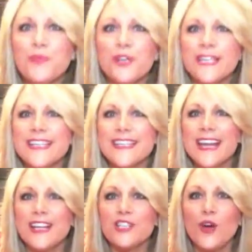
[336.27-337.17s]
put in
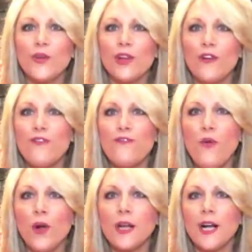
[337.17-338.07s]
a total of
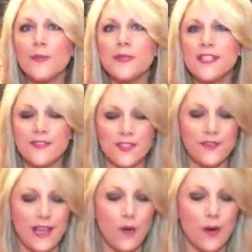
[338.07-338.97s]
4 cups sifted
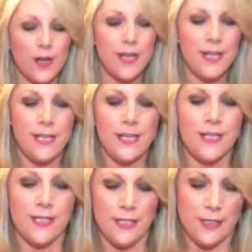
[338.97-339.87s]
flour.
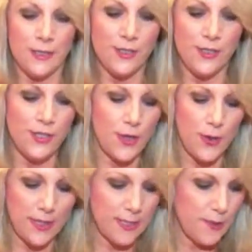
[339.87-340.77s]

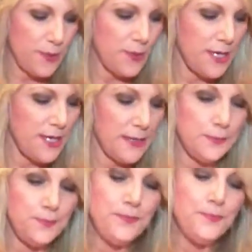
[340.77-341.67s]
So let's put in